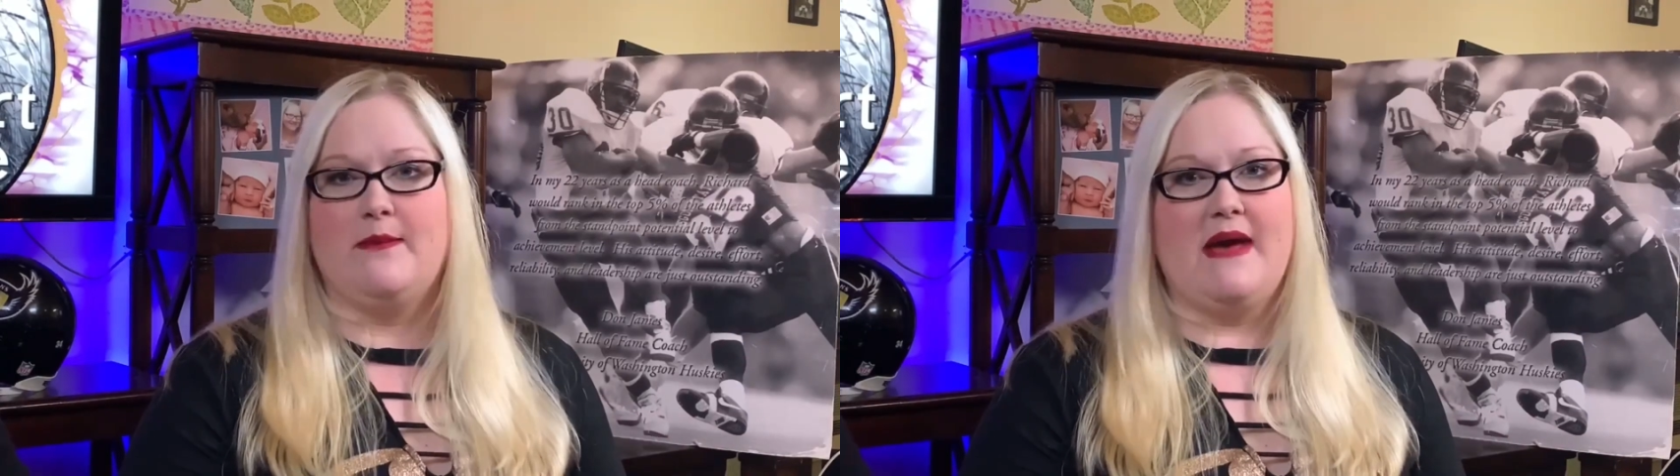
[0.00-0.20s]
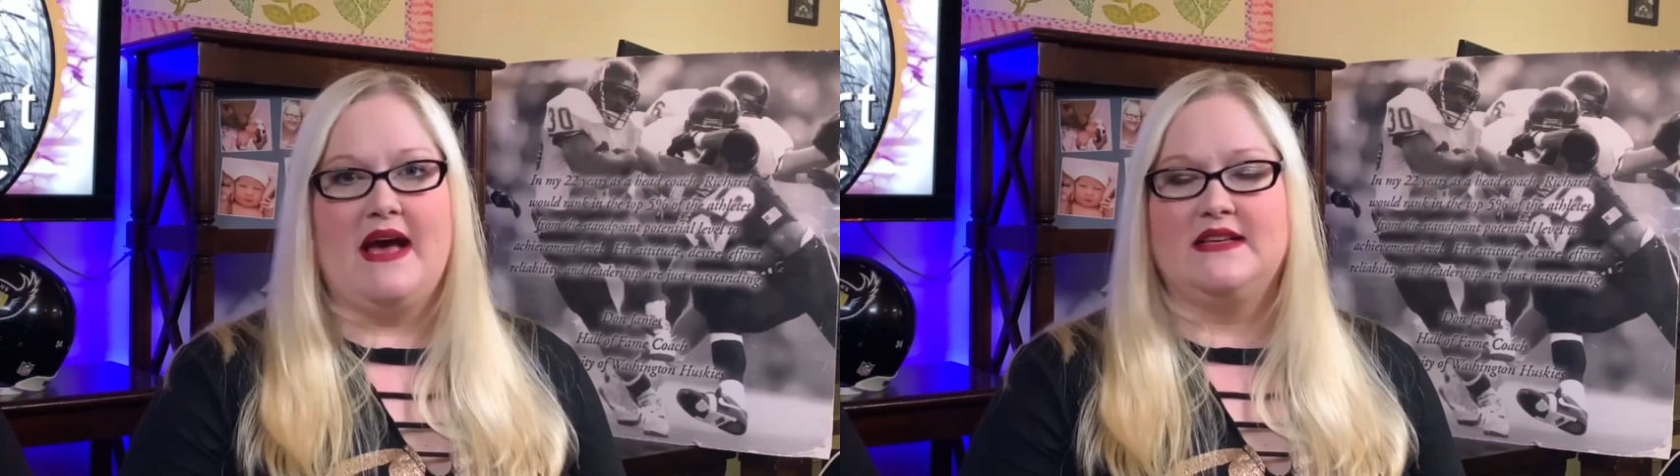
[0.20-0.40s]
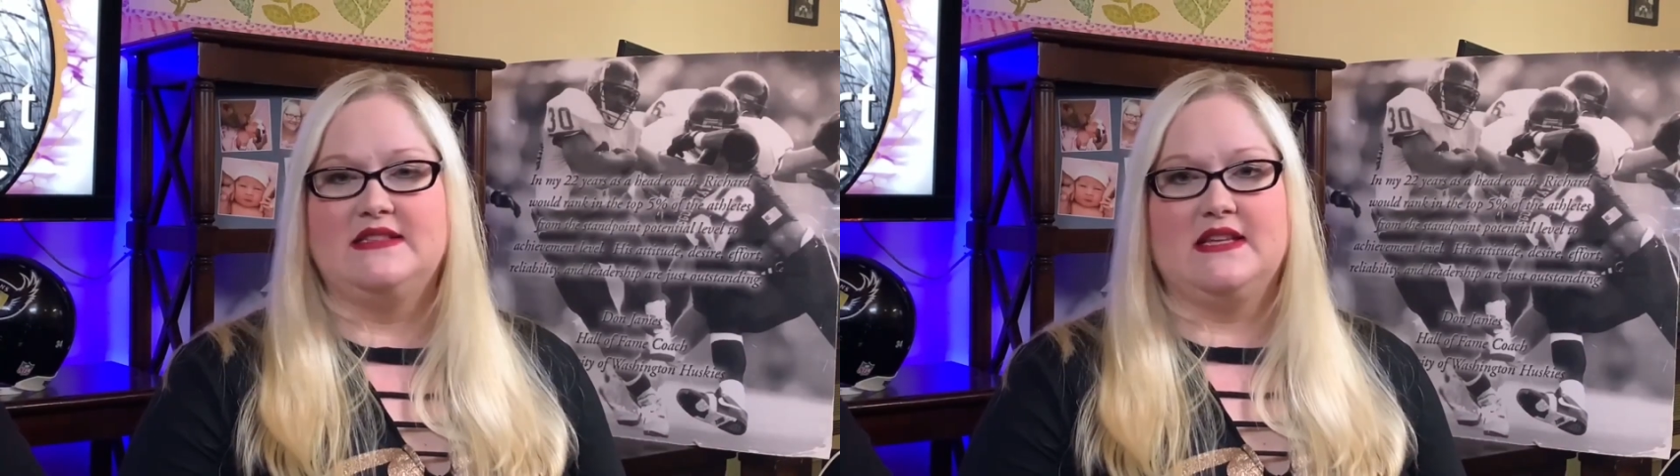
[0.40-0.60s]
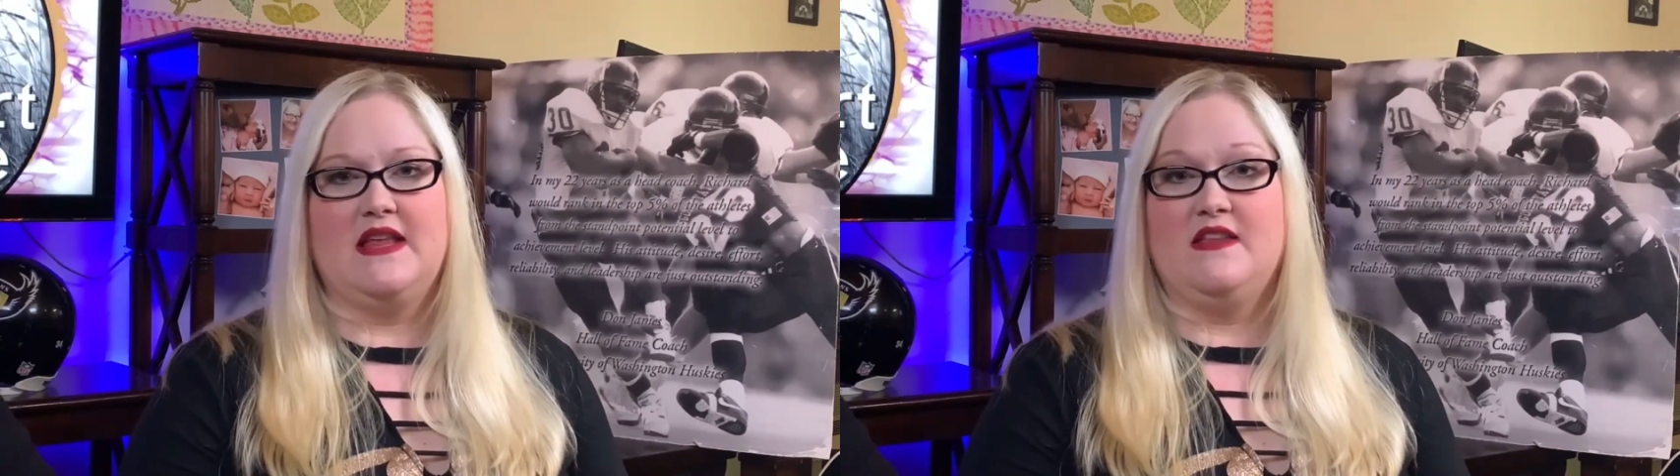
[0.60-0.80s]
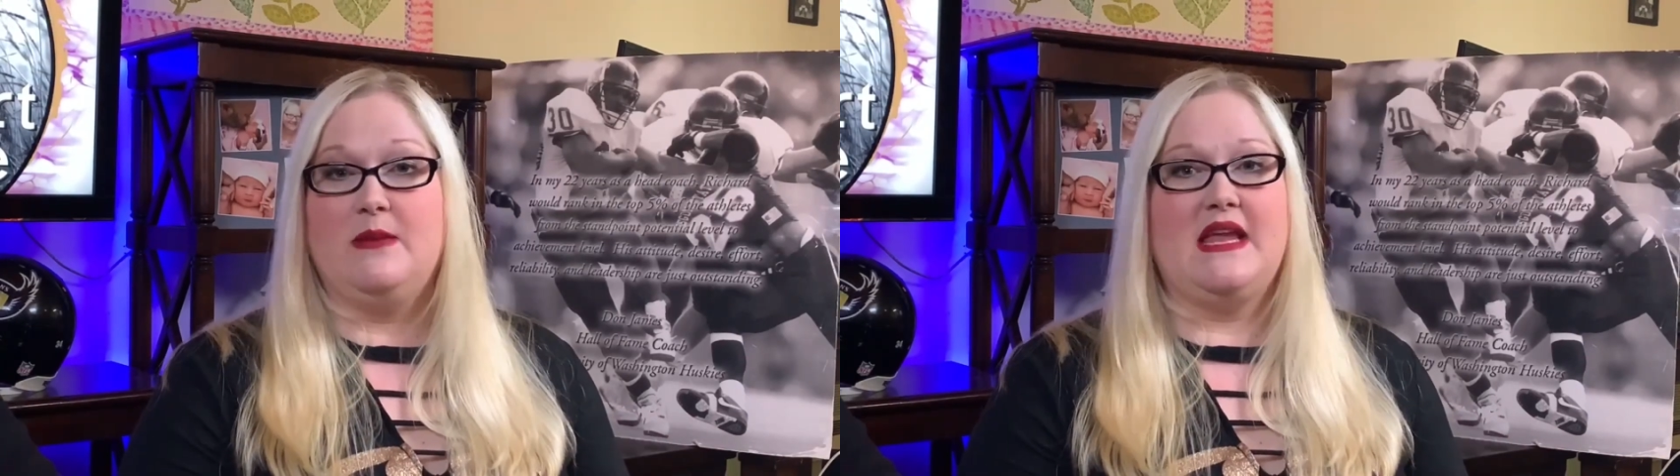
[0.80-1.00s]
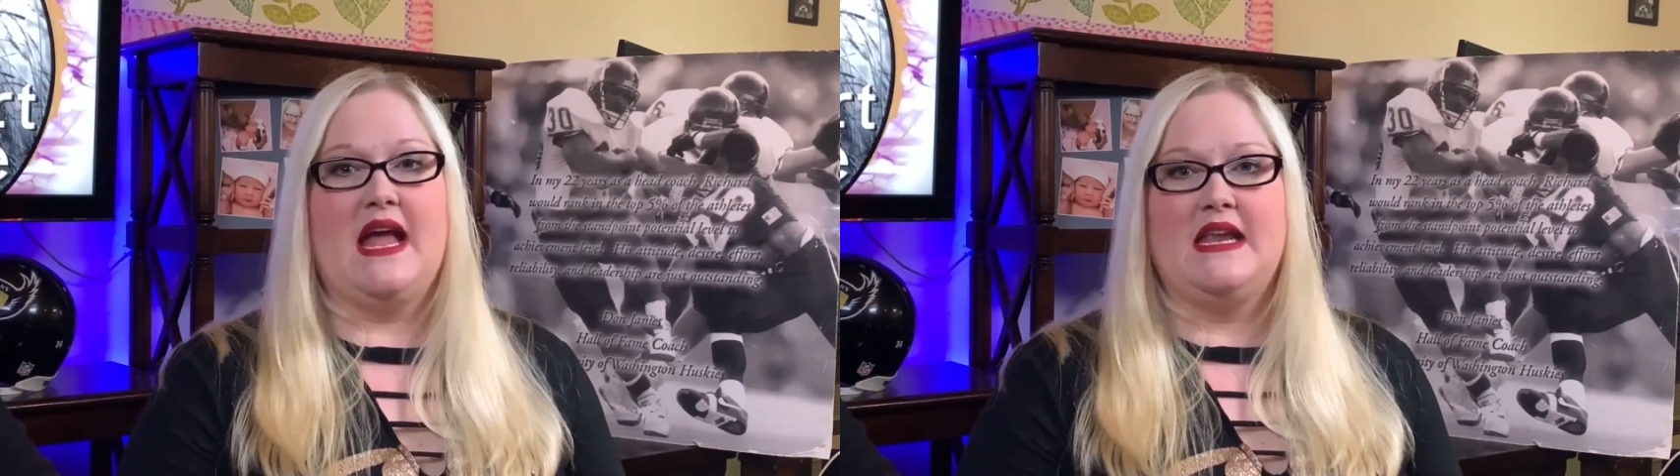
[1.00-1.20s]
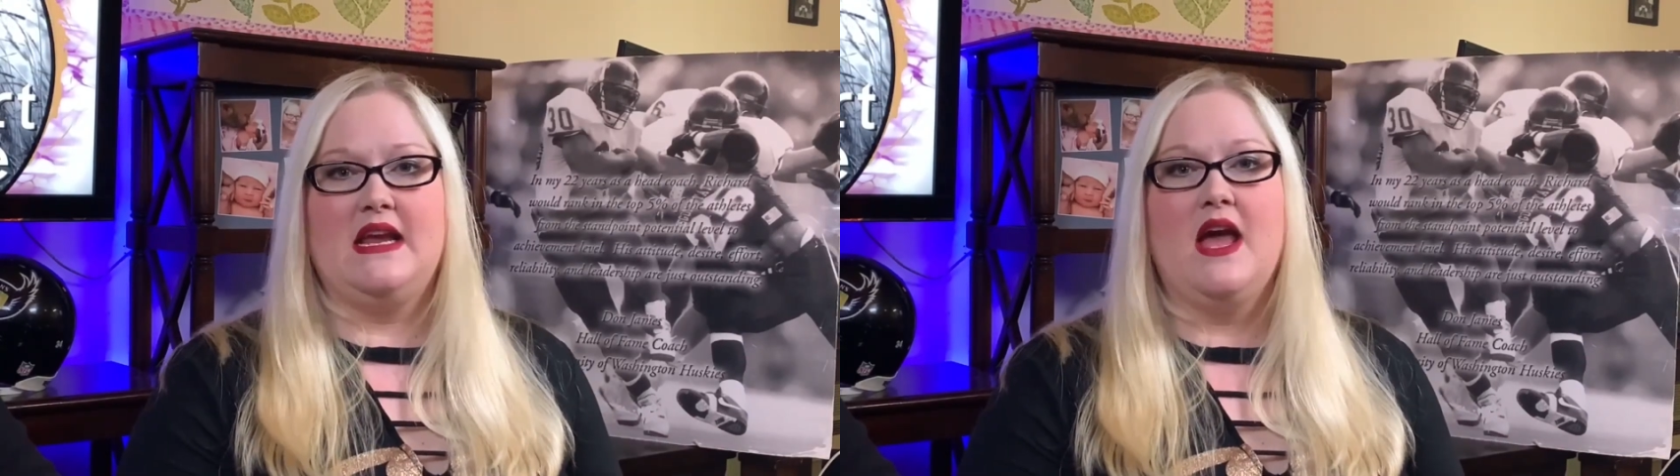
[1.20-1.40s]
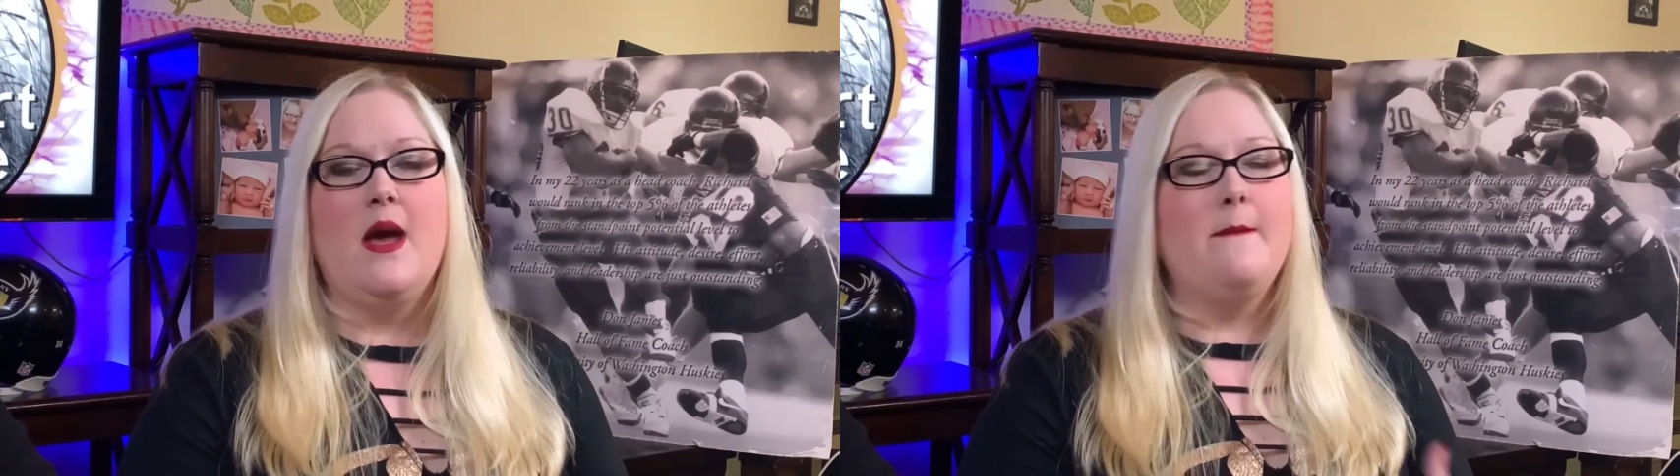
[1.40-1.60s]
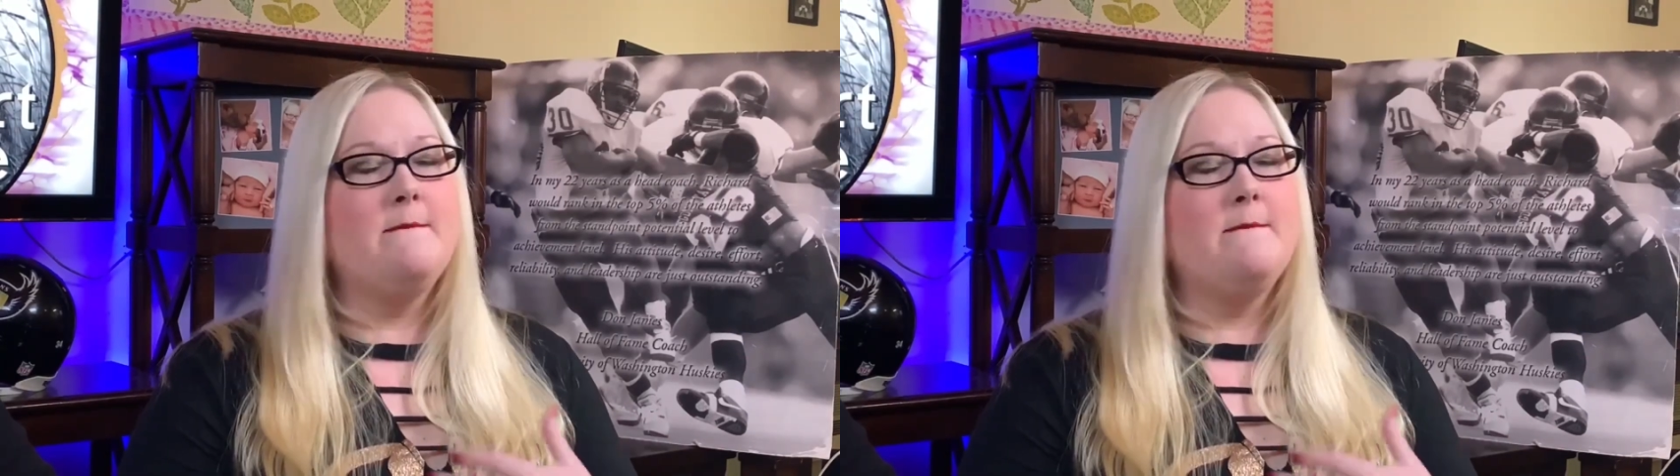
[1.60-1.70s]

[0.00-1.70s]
mask in the beginning.